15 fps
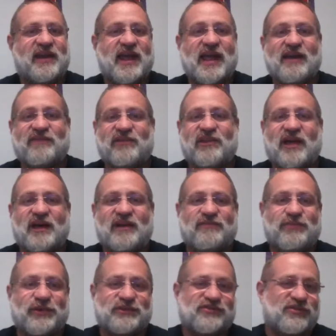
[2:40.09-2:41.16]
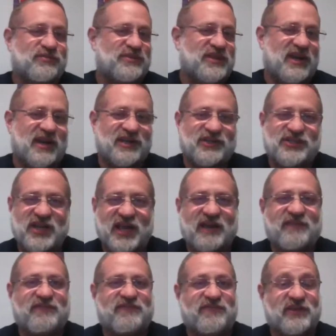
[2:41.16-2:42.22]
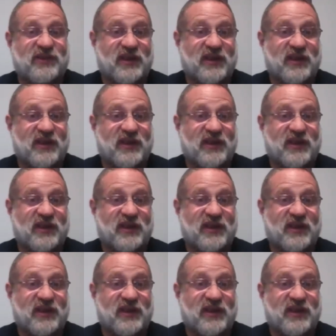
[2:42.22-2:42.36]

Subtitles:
I have a lot of books from Tom Jeff,